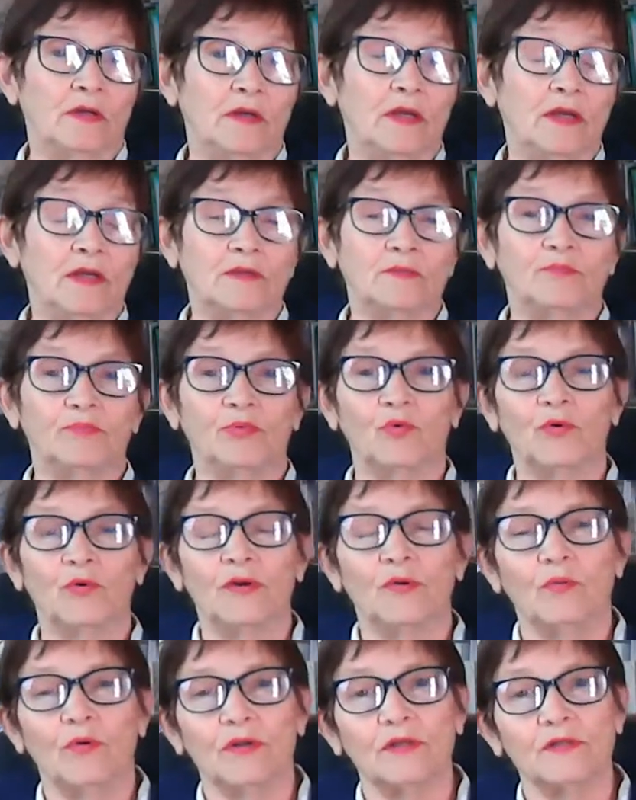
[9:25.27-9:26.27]
And
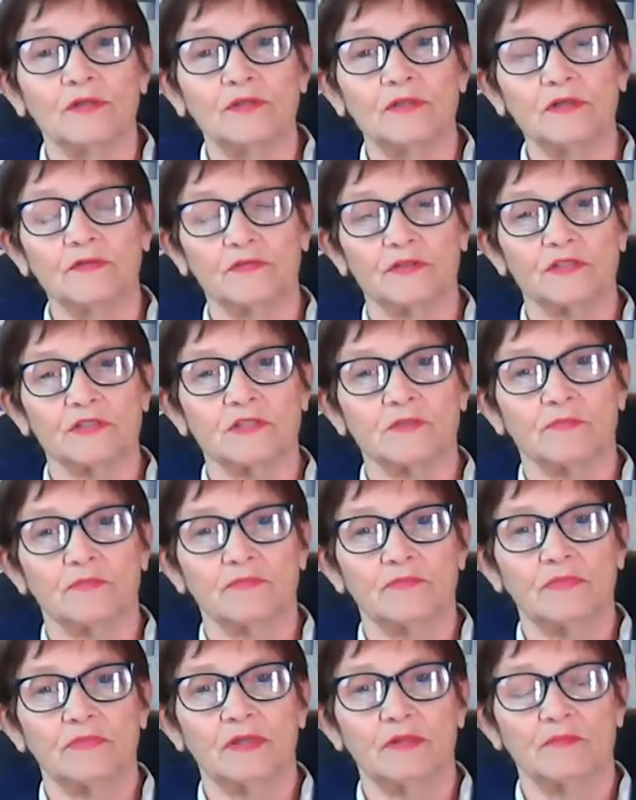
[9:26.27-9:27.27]
boy, what a difference
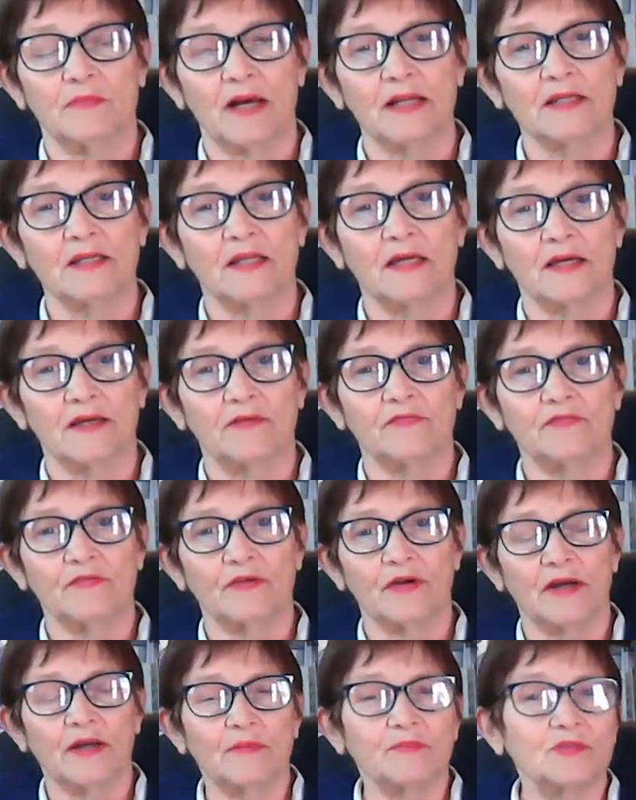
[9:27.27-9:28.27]
in my life.
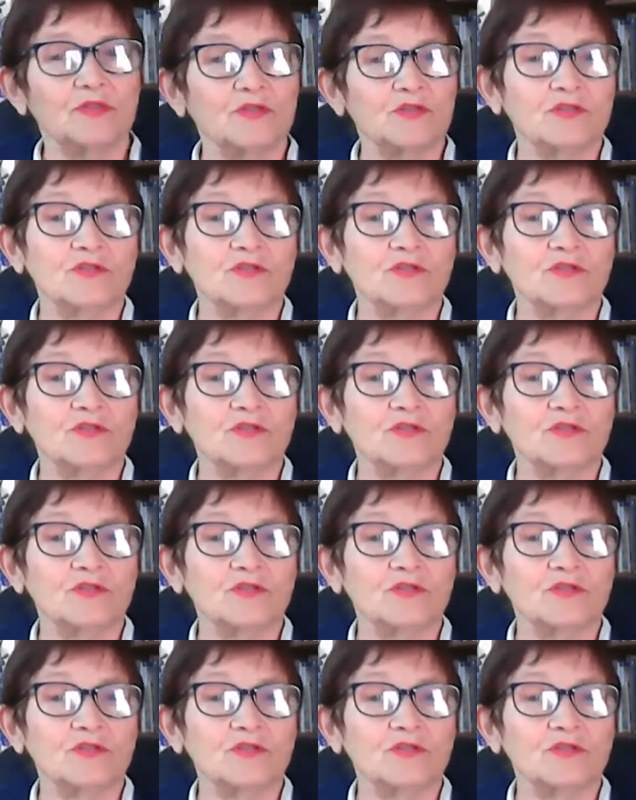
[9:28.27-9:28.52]
I'm